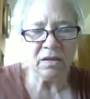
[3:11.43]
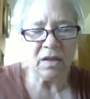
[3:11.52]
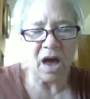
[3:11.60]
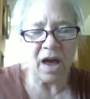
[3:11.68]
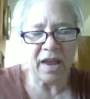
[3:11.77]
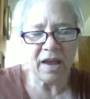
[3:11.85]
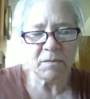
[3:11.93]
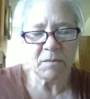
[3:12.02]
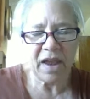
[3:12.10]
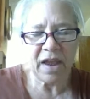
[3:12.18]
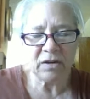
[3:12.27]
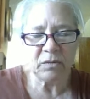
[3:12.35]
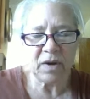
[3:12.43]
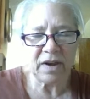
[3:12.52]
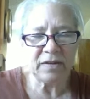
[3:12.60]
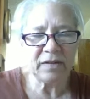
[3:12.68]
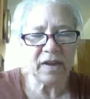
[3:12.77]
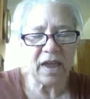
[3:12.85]
I have my hand
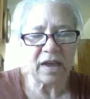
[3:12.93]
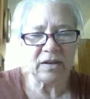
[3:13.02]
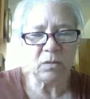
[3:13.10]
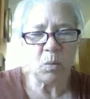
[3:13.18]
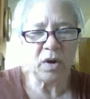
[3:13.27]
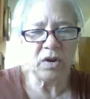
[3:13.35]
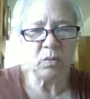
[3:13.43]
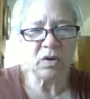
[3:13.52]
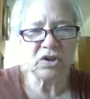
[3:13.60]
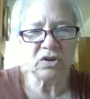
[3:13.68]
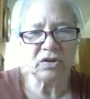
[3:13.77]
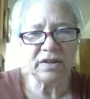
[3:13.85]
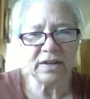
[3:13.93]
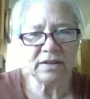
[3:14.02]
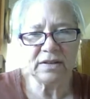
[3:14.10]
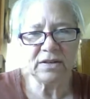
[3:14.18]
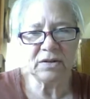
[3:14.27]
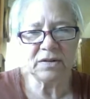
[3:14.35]
raised, and what you'll need to
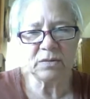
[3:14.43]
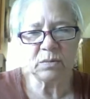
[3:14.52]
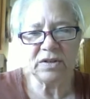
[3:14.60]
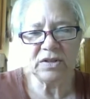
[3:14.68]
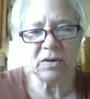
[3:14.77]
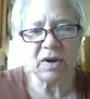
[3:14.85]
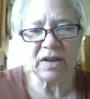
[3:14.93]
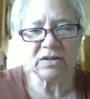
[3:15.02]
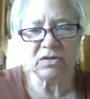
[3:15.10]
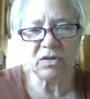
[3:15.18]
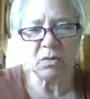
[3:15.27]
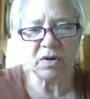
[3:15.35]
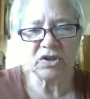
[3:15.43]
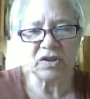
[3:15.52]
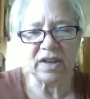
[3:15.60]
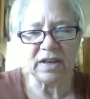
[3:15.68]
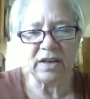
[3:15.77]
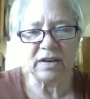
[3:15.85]
do is once you answer the question,
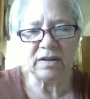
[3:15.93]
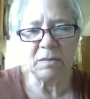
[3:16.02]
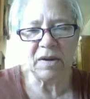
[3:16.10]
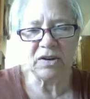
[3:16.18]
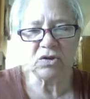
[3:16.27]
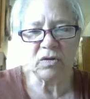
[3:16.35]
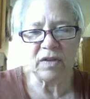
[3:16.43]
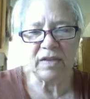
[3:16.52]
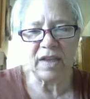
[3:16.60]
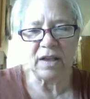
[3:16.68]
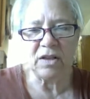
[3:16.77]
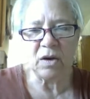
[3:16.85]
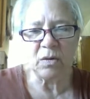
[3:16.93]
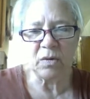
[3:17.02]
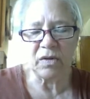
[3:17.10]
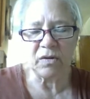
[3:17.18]
they need to make sure that they lower their